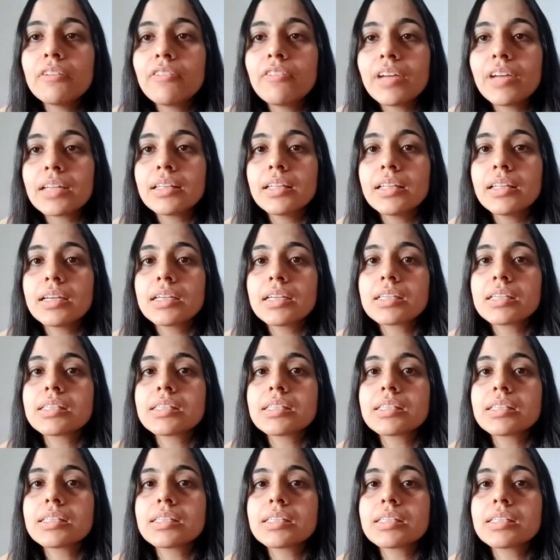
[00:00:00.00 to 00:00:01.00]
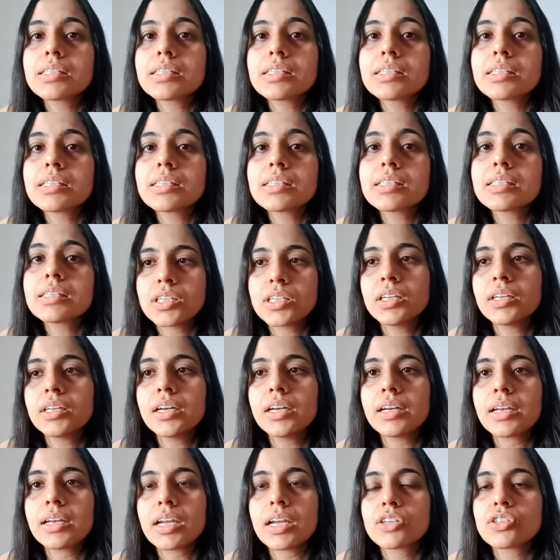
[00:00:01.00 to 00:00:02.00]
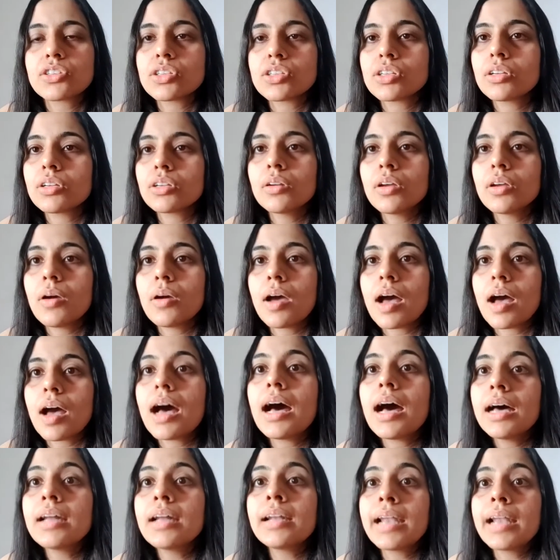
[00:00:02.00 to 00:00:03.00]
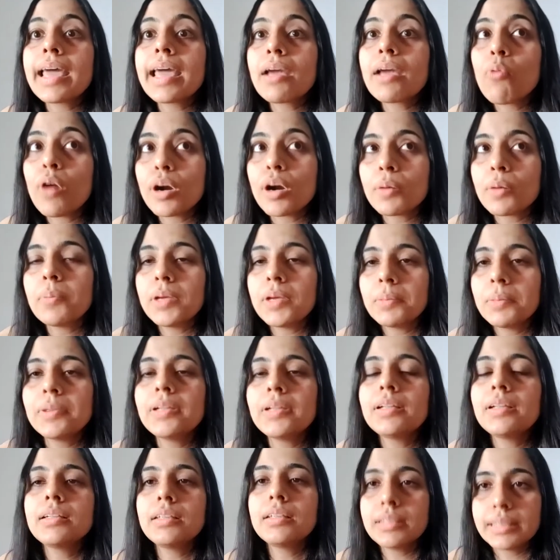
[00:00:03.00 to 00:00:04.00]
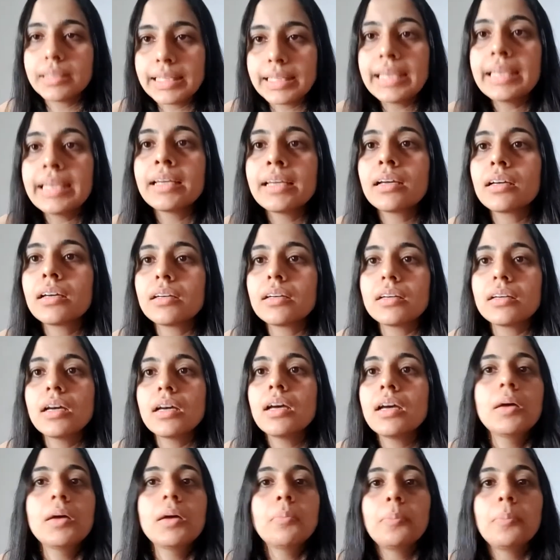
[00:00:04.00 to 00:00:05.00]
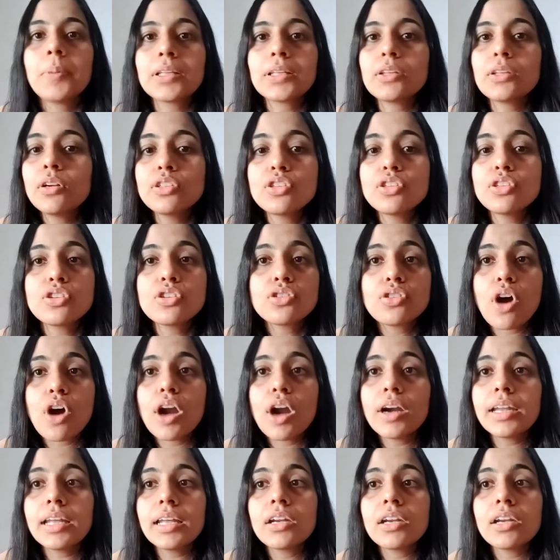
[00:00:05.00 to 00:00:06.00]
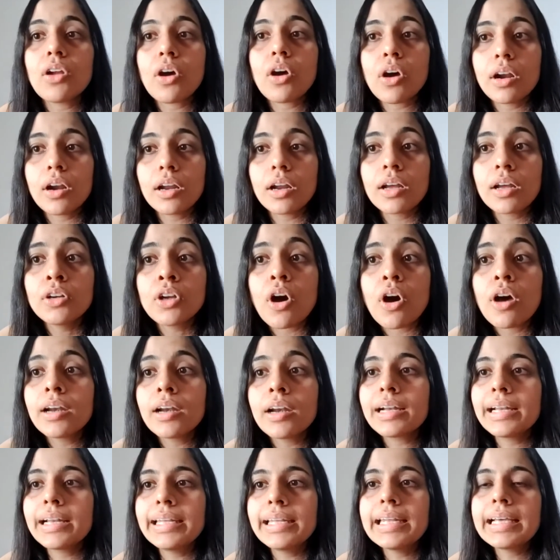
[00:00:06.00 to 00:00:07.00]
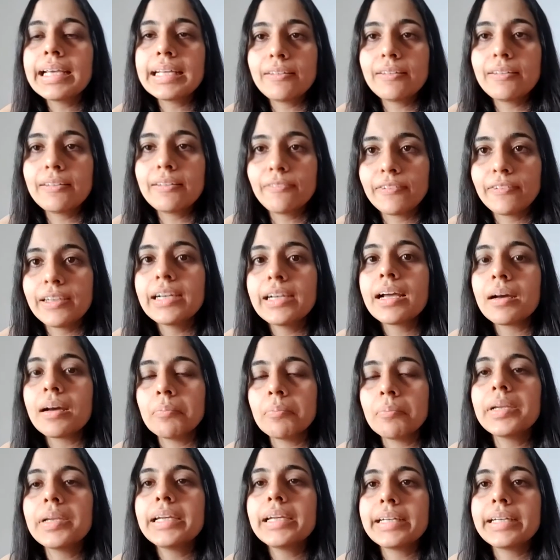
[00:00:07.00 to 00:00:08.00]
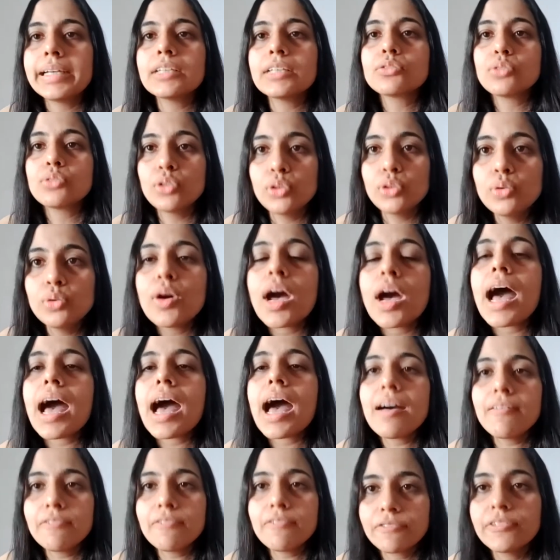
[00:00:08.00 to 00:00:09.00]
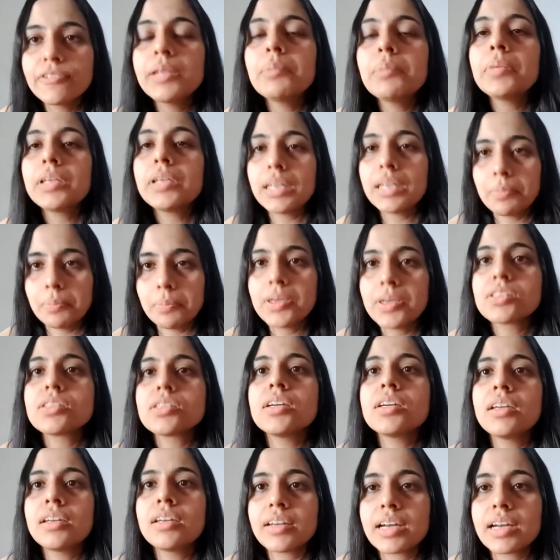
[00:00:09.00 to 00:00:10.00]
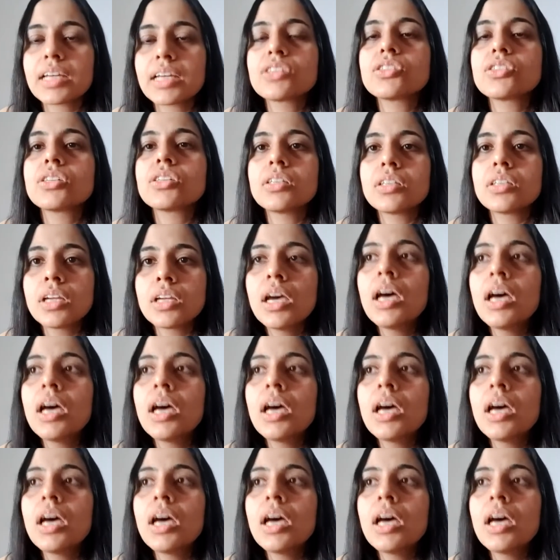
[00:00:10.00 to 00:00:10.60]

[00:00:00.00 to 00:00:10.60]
where there is limited patient interaction. Unlike what people think, pathology is not a non-clinical field completely. So you have limited patient interaction